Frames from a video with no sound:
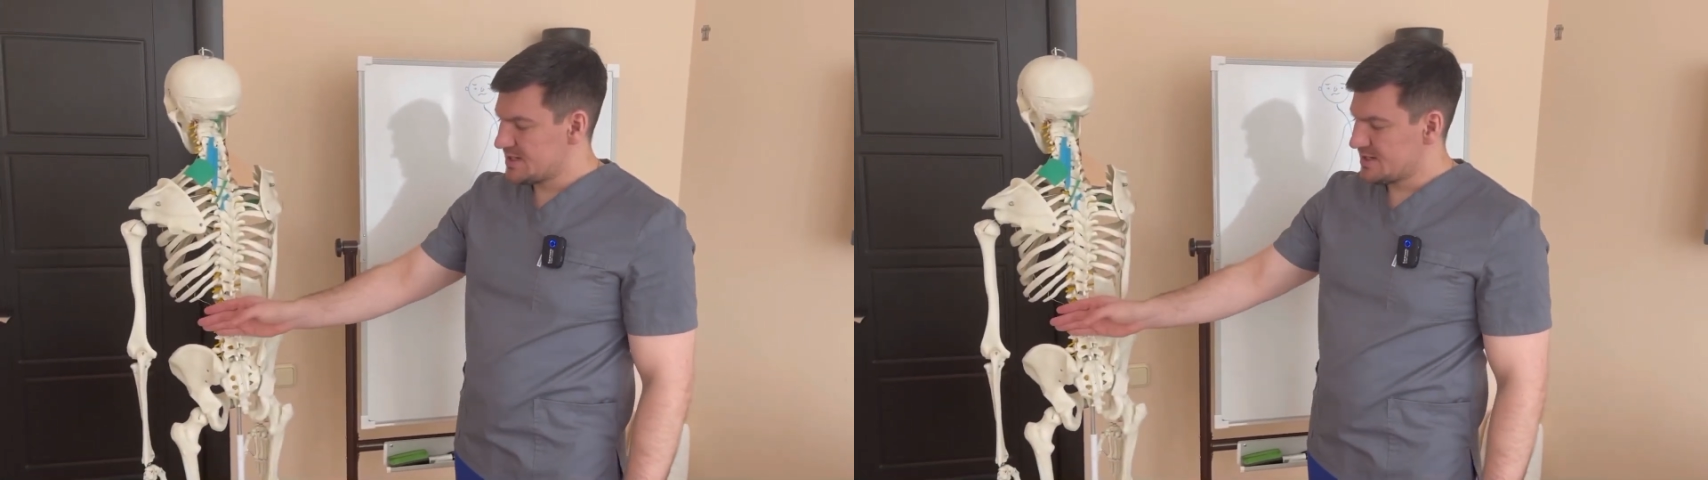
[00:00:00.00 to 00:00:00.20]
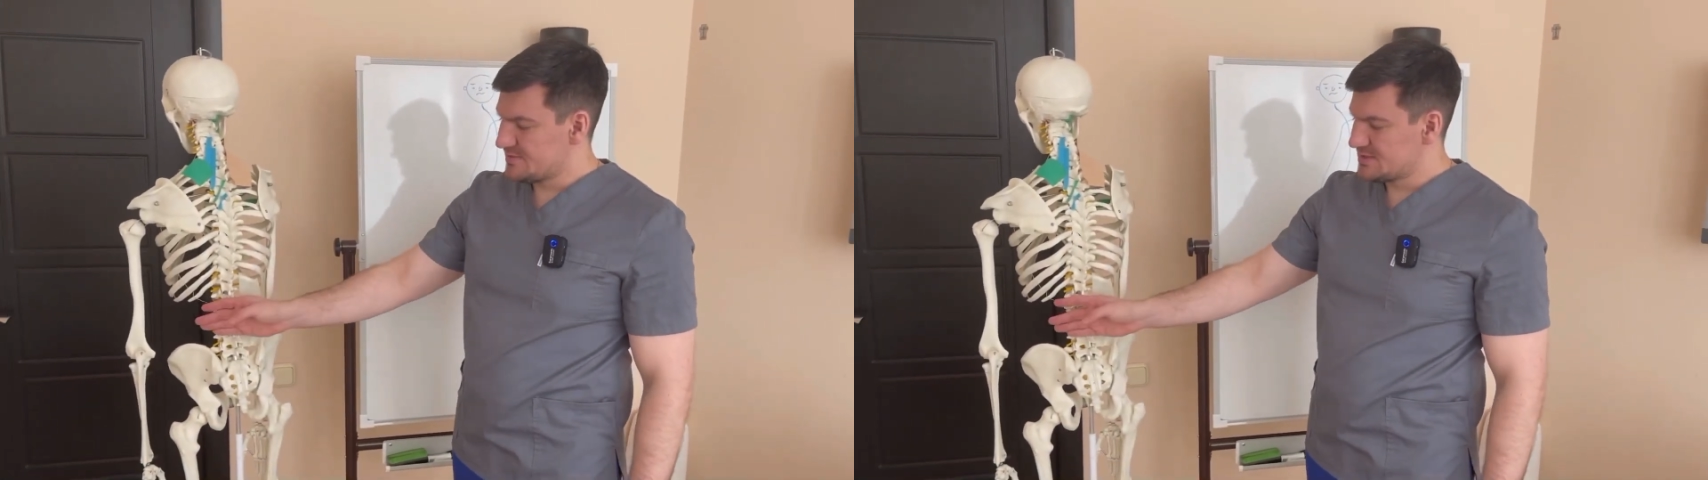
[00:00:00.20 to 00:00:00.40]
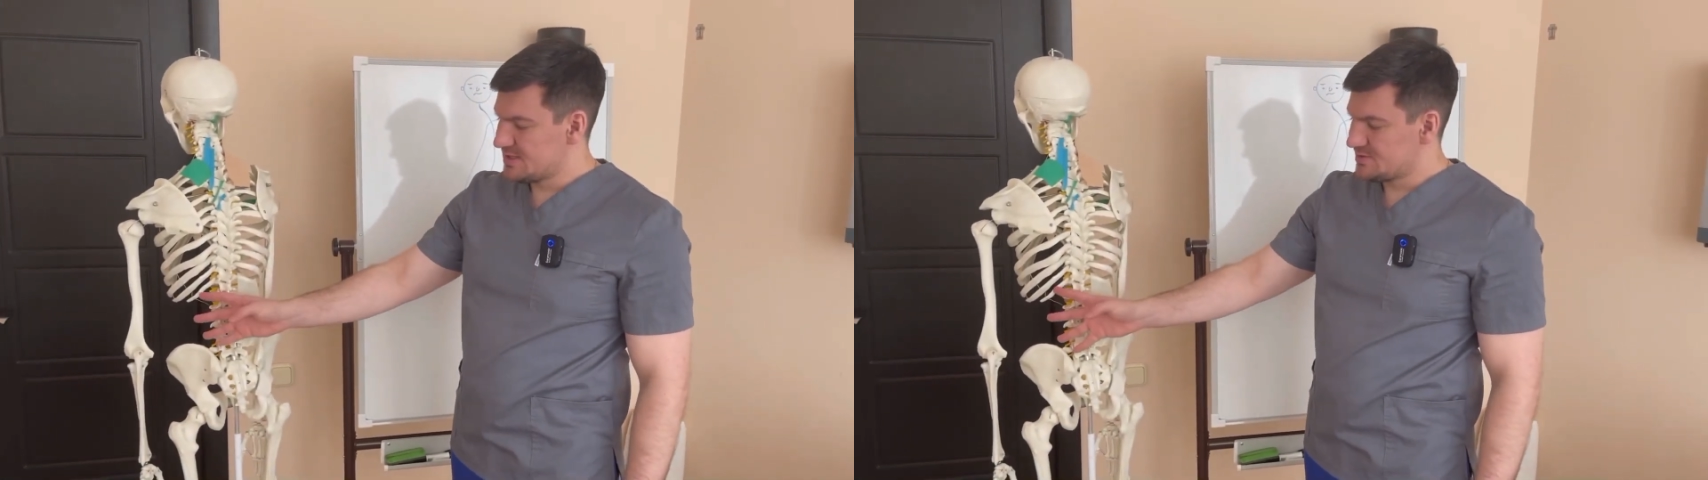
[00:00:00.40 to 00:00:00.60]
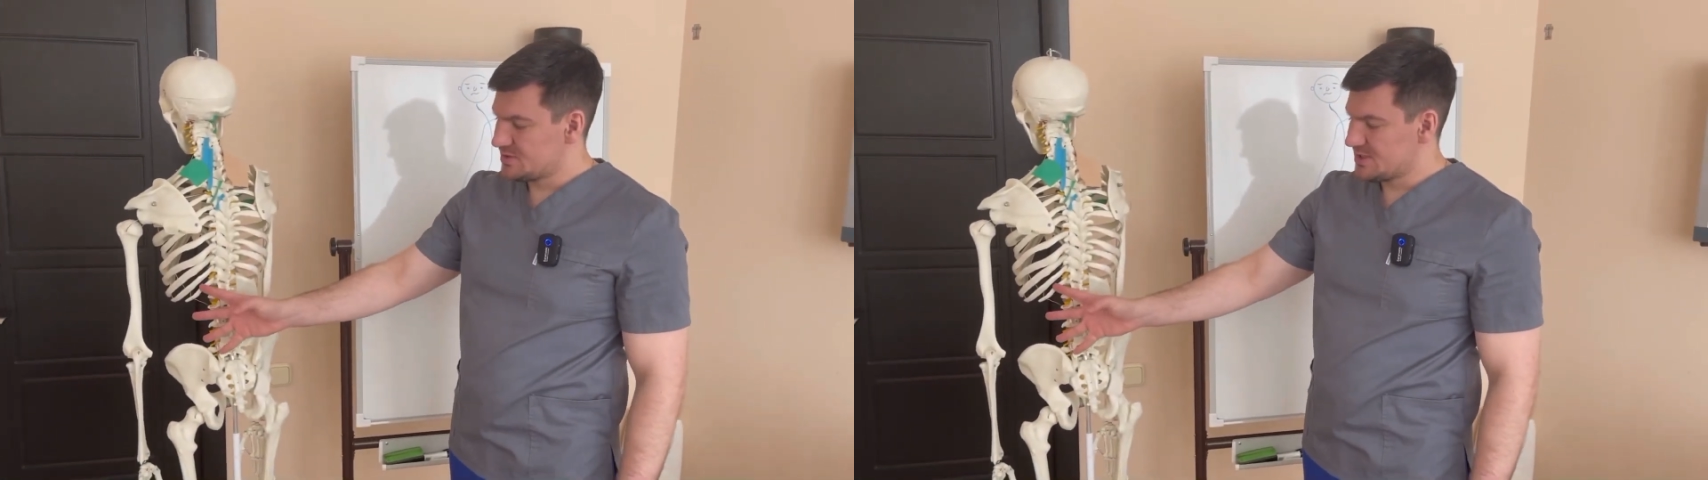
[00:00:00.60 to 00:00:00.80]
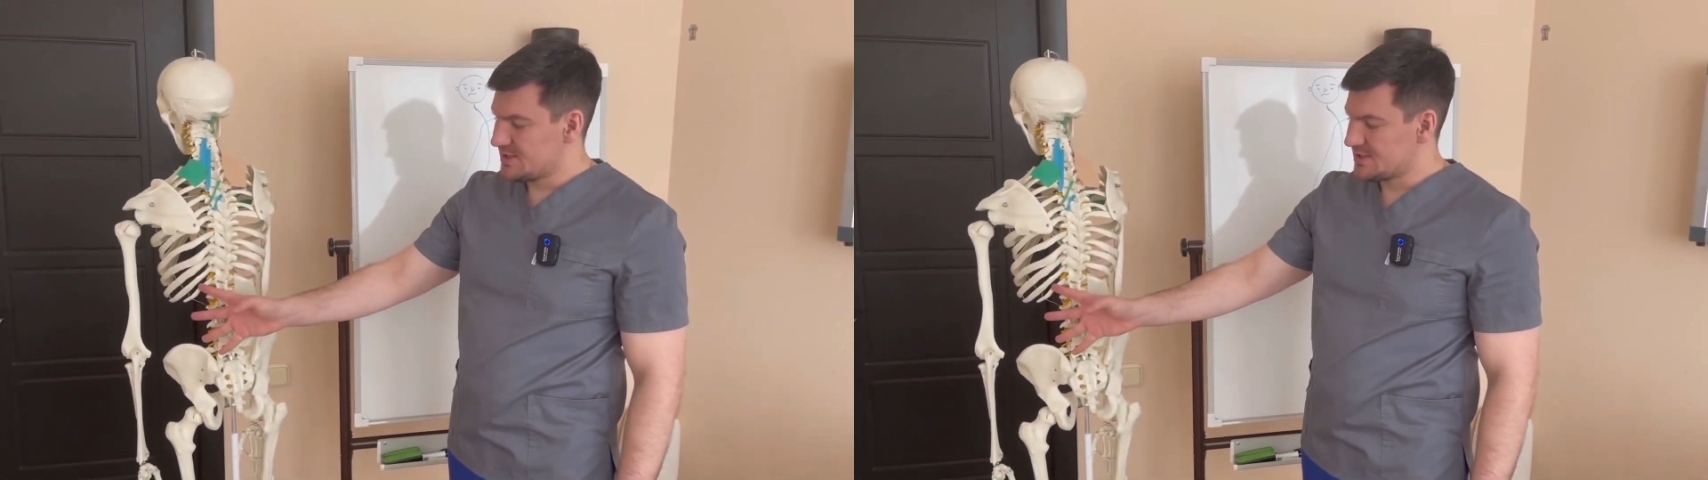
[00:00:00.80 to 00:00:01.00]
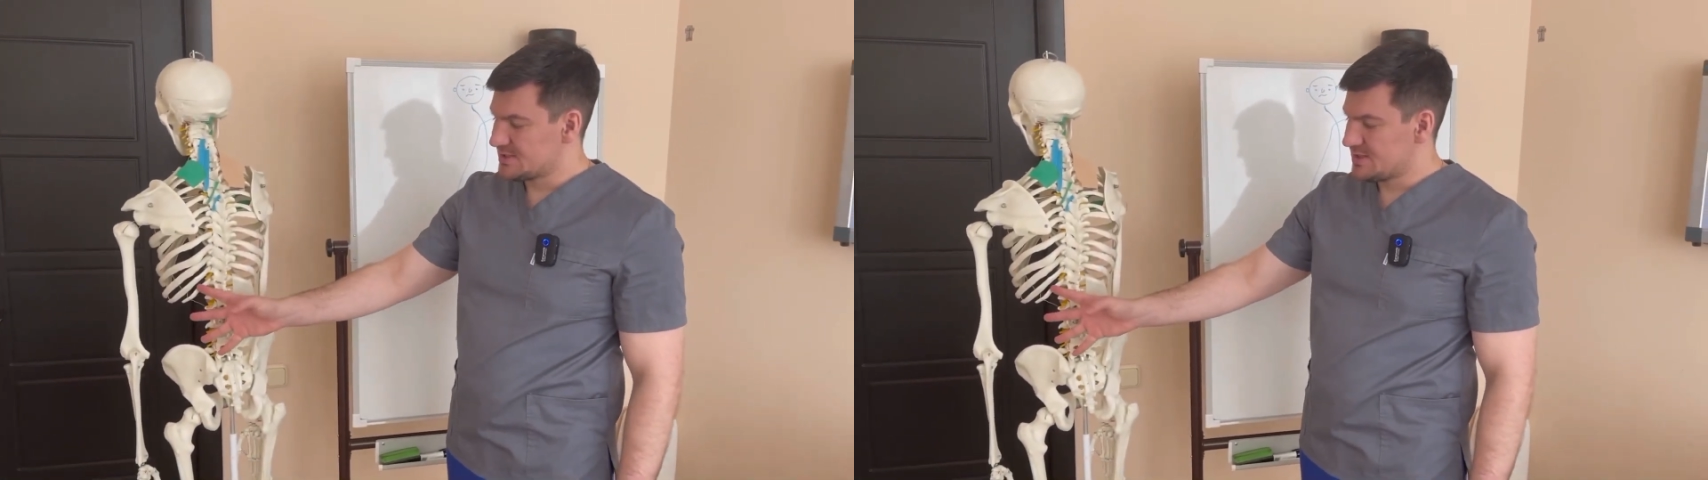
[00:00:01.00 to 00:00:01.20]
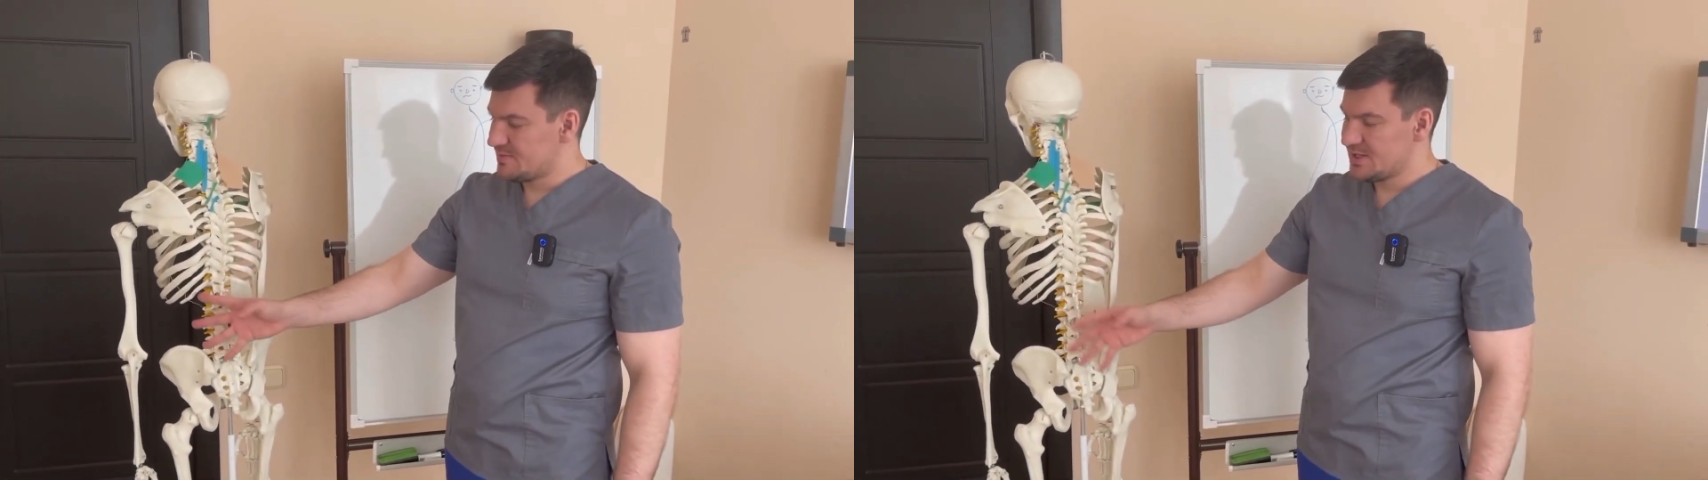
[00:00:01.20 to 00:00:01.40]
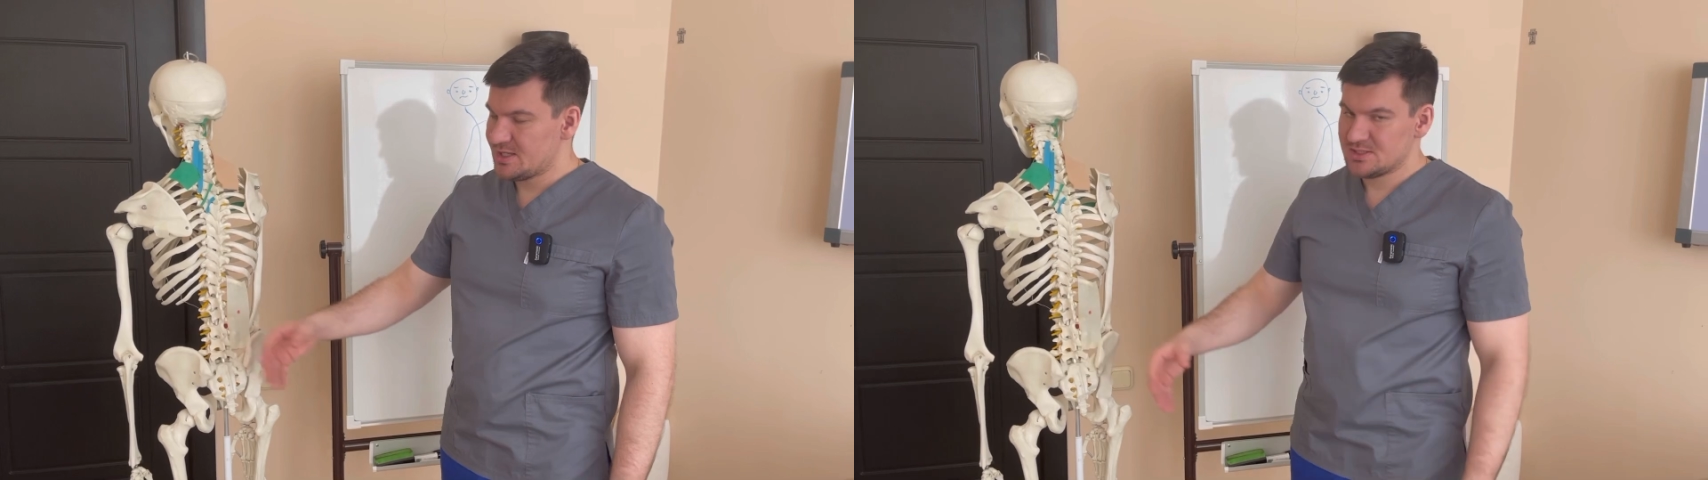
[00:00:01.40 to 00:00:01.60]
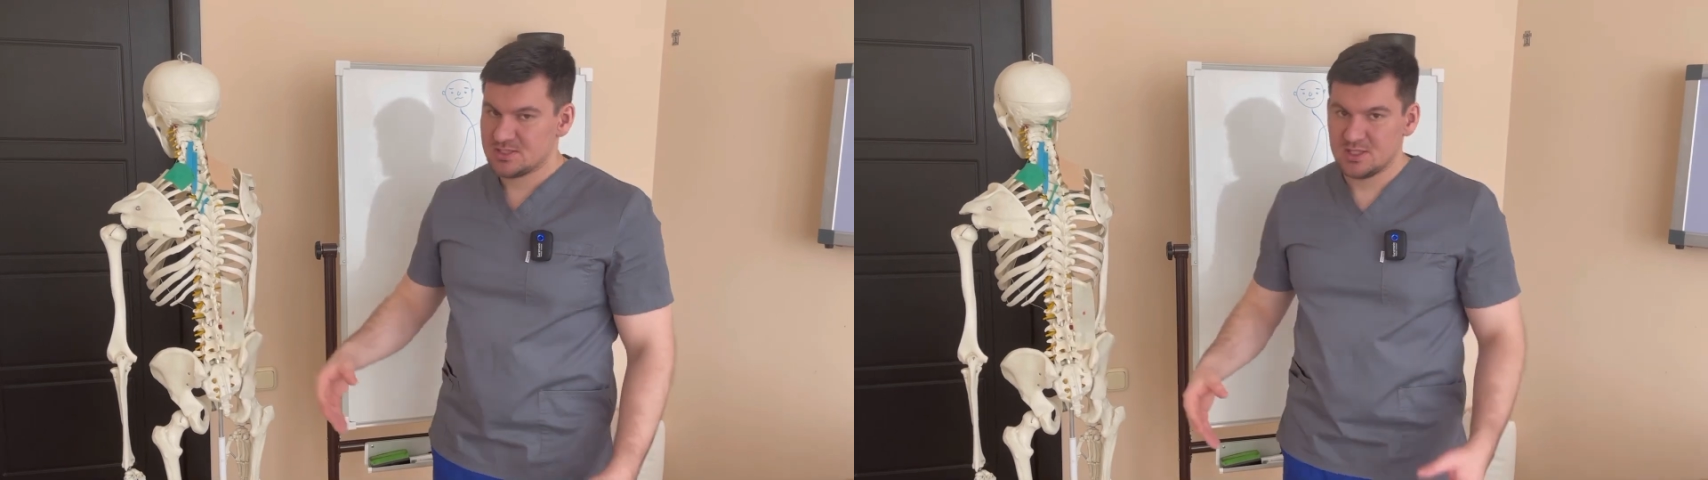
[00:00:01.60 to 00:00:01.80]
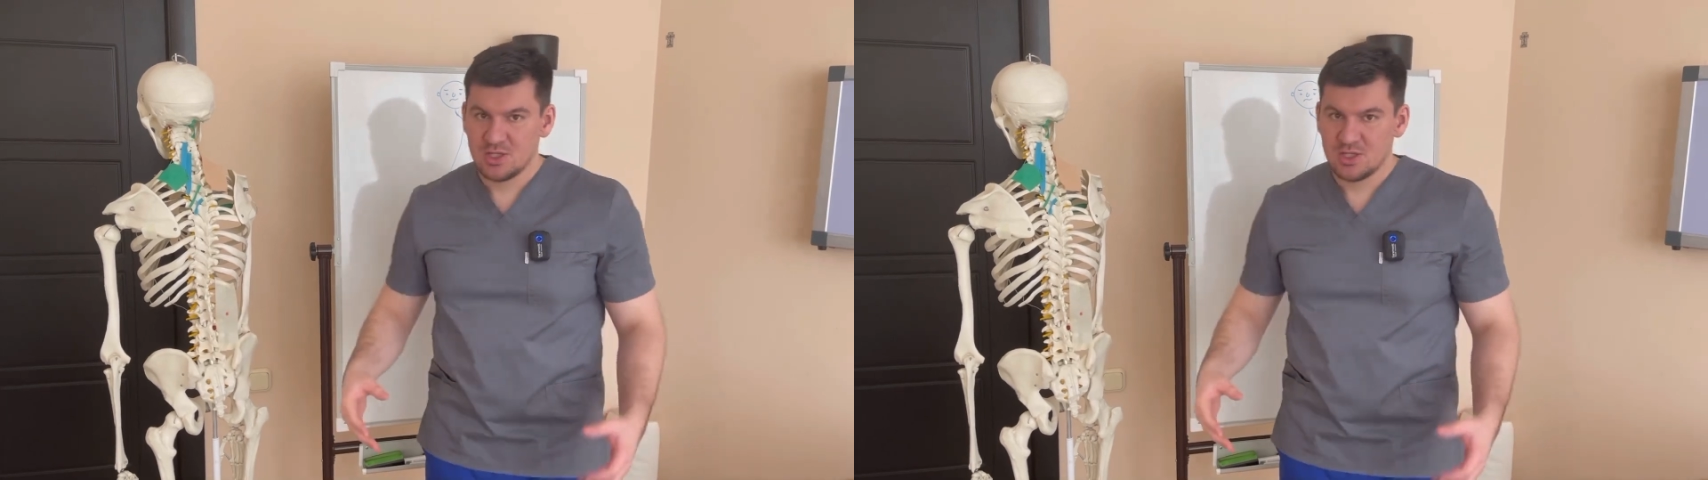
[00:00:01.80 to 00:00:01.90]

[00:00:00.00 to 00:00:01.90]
and here it relaxes, then there